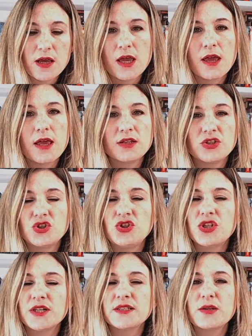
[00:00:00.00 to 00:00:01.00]
It's
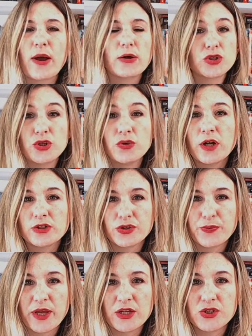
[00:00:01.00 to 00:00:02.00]
just about 200
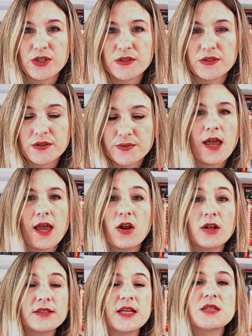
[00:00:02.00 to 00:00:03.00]
pages. It all
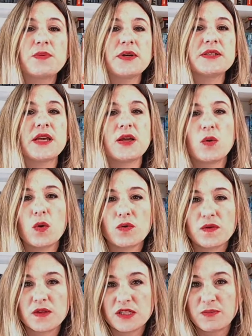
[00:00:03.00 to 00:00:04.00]
takes place in
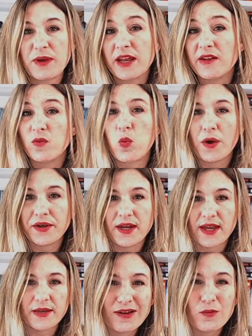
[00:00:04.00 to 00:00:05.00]
the span of one
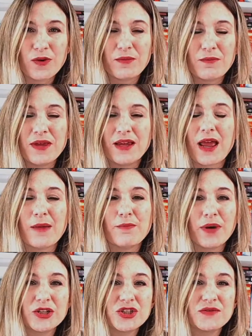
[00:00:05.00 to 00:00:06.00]
night. We meet a
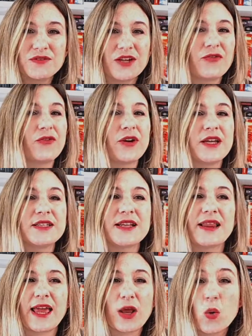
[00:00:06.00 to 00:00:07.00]
bunch of different,
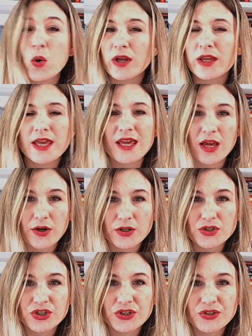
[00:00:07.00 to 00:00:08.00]
like, quirky
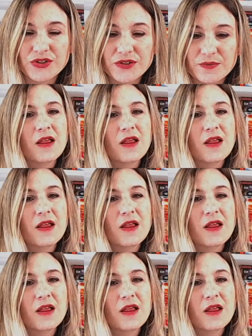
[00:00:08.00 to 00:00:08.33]
characters.